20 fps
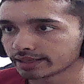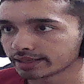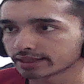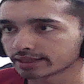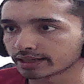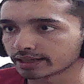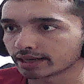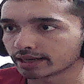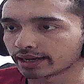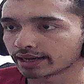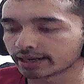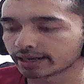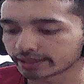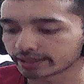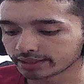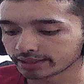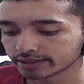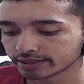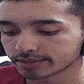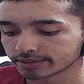And
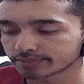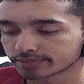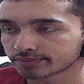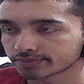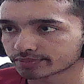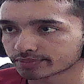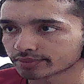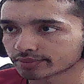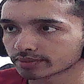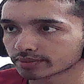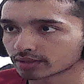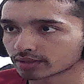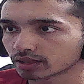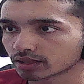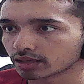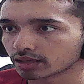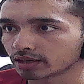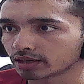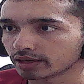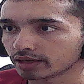
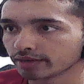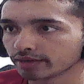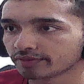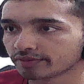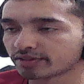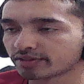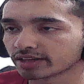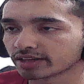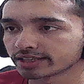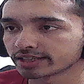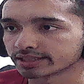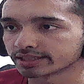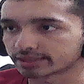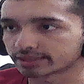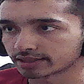if there is